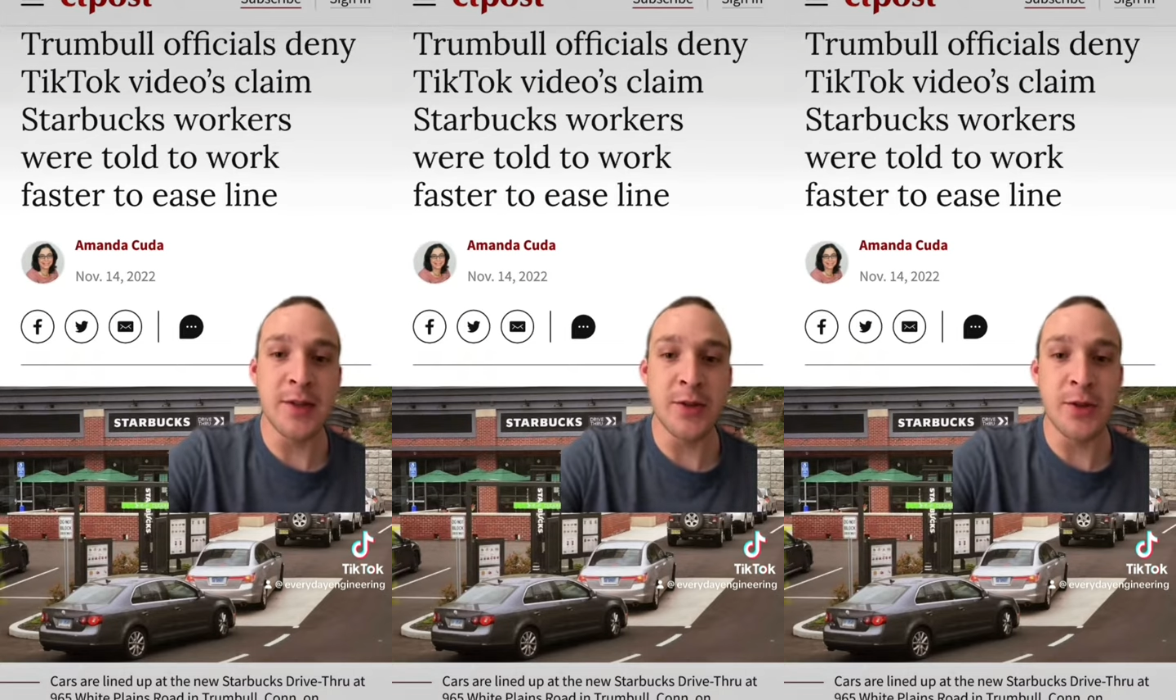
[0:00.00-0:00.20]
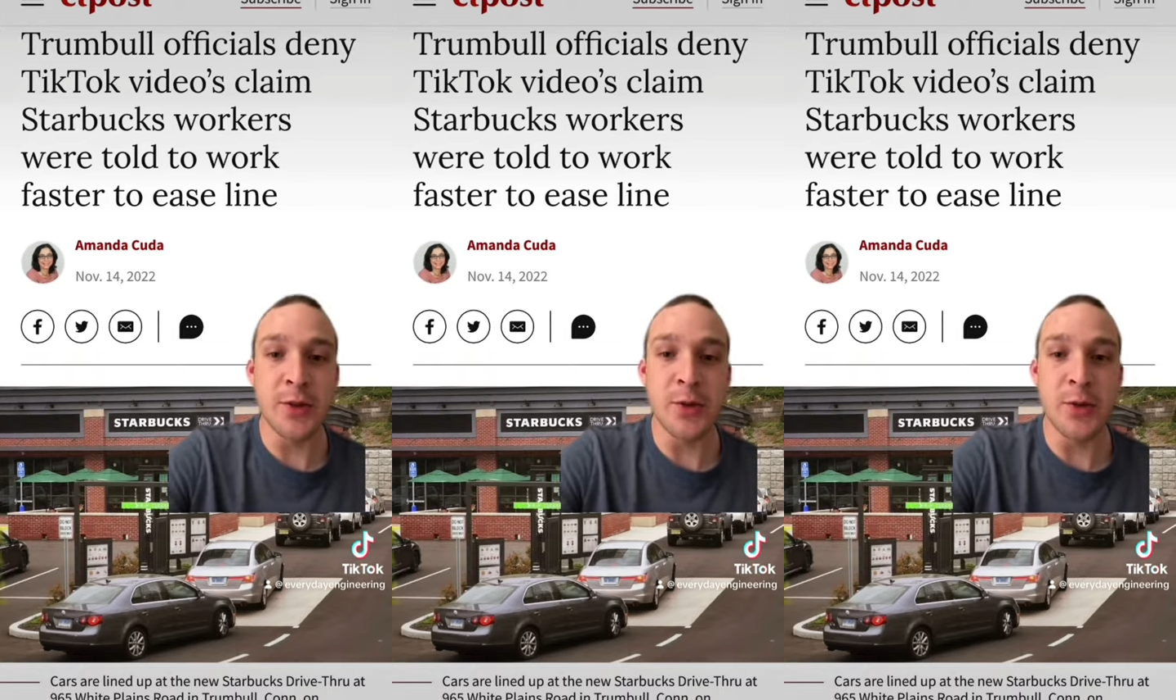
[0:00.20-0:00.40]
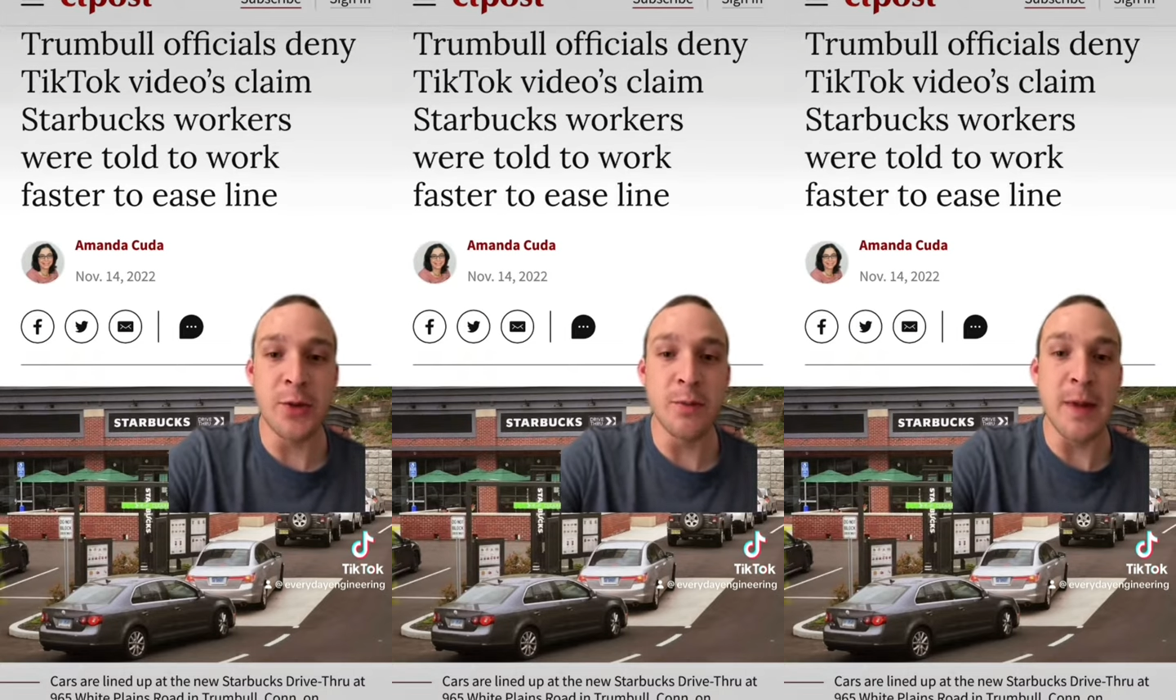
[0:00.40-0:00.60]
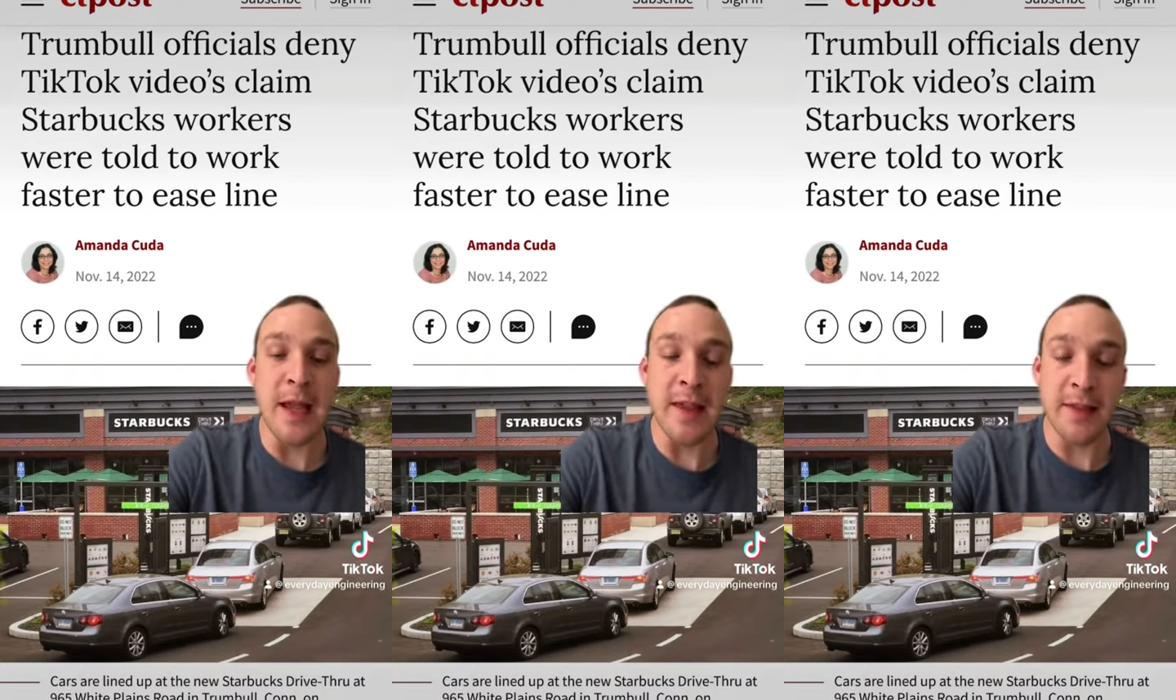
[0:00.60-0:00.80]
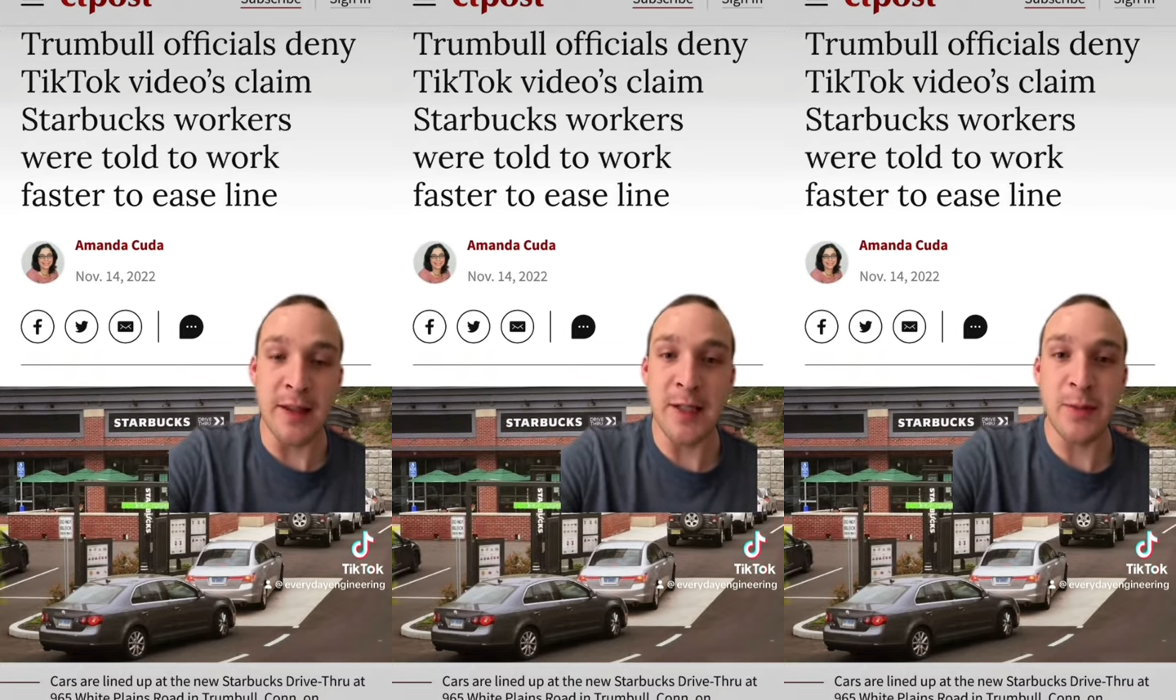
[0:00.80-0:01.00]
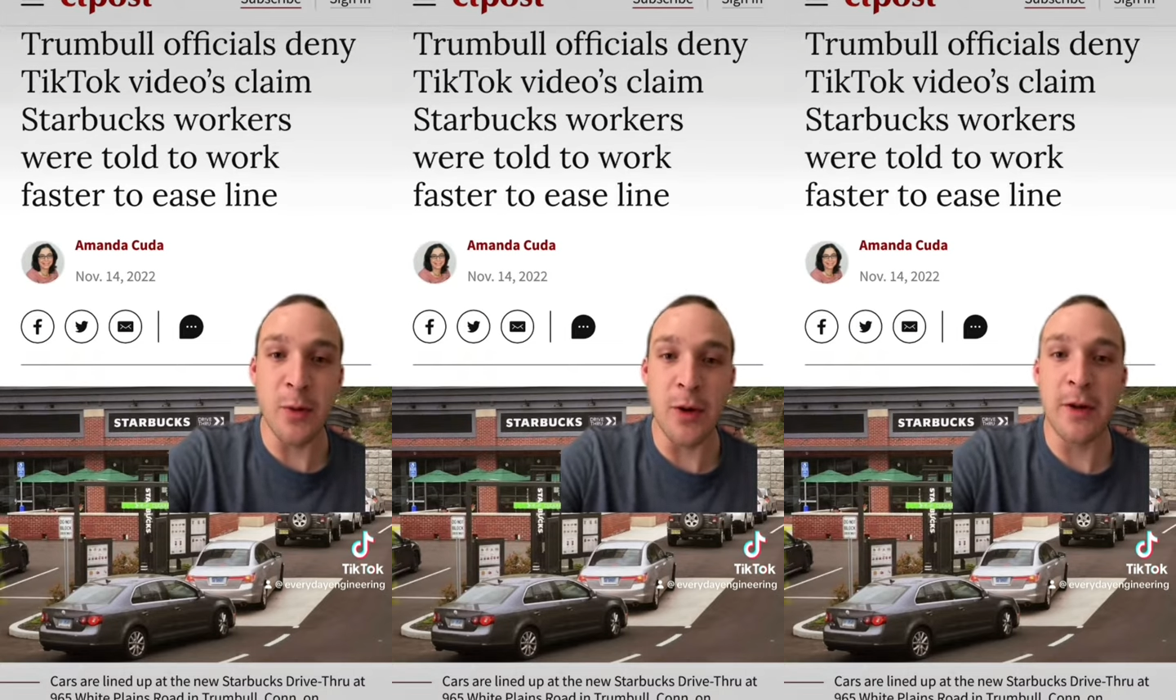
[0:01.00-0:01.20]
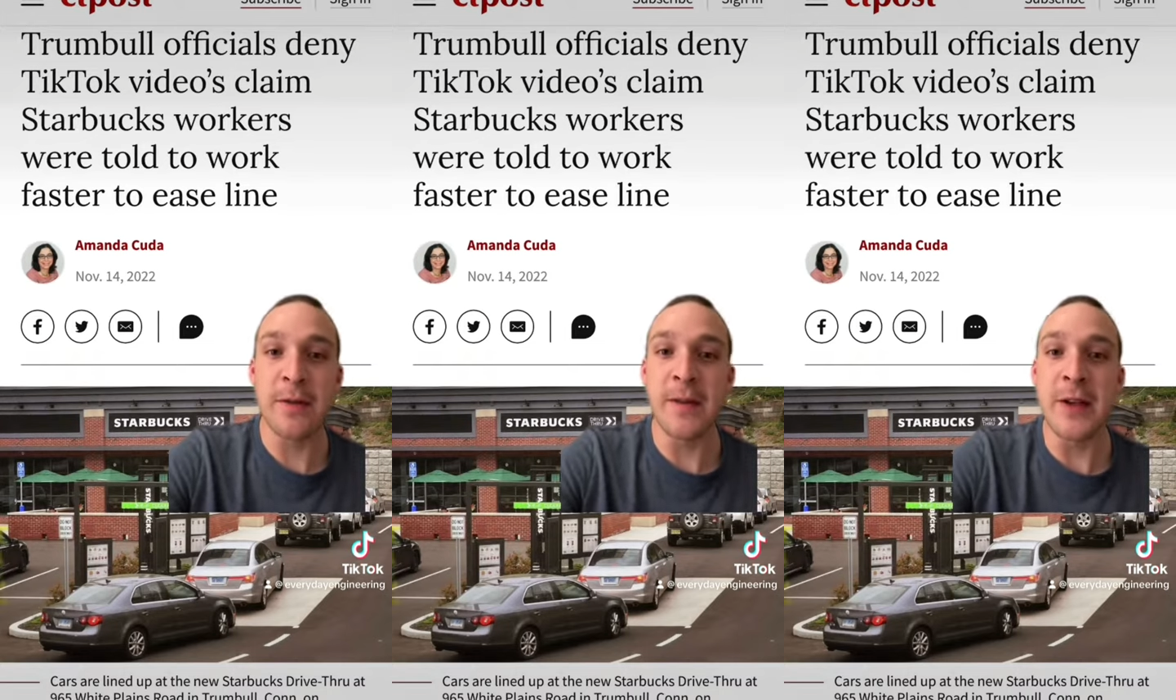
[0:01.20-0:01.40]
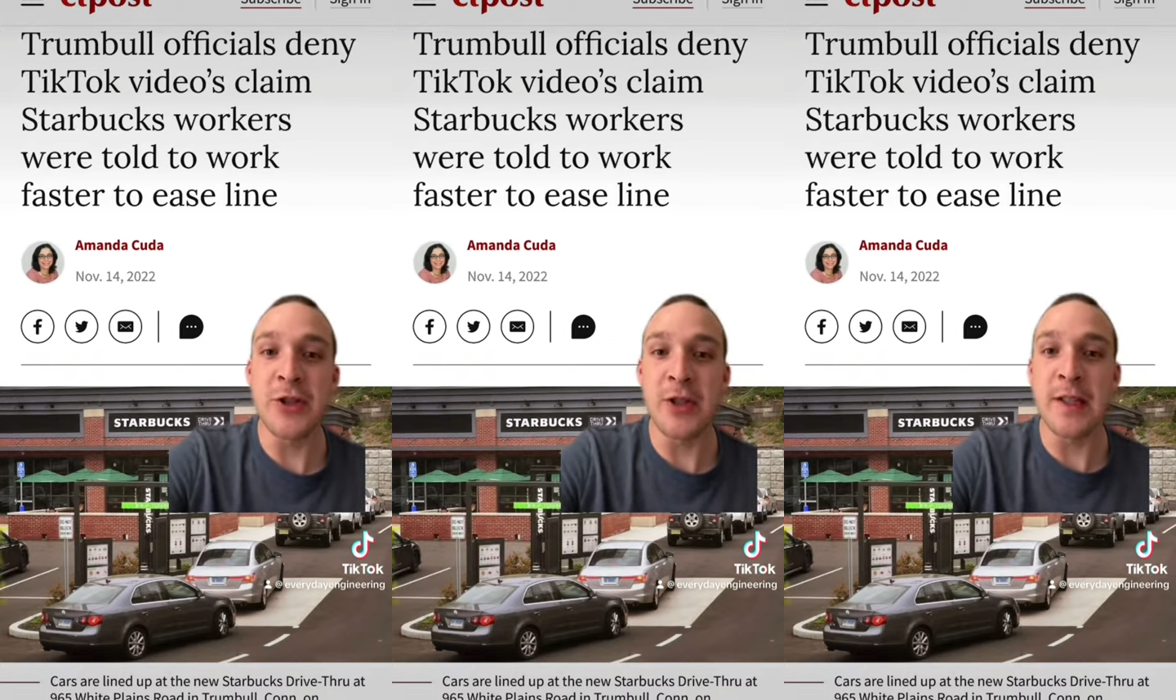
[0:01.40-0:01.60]
to make things more
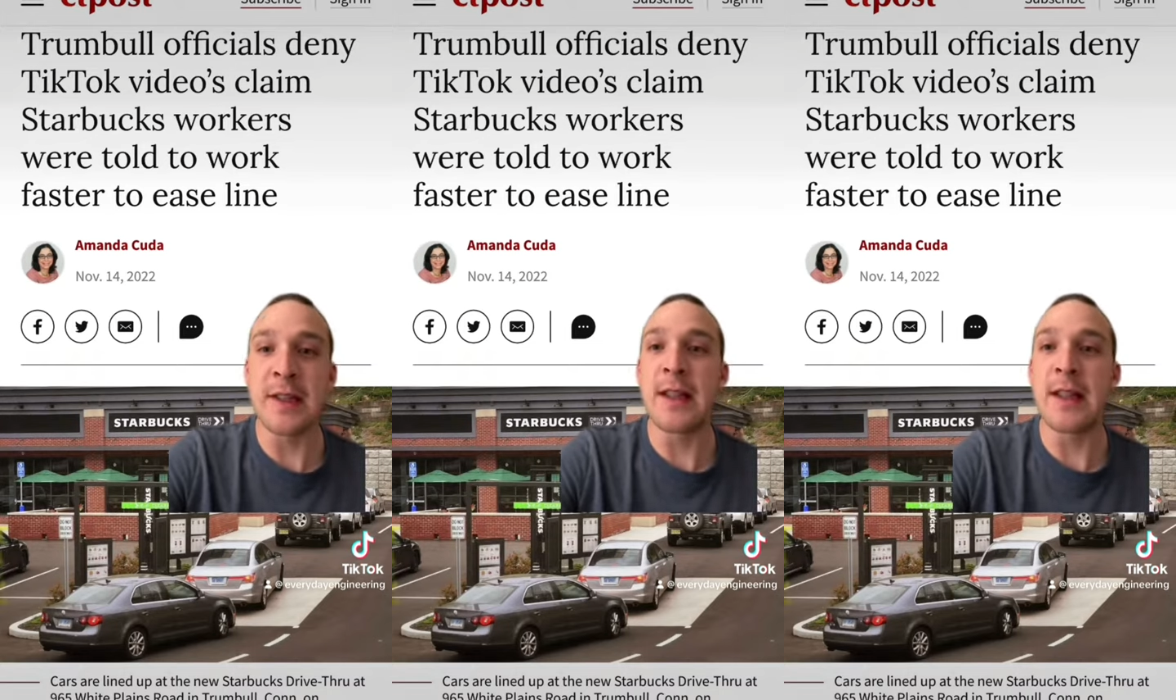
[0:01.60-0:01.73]
efficient.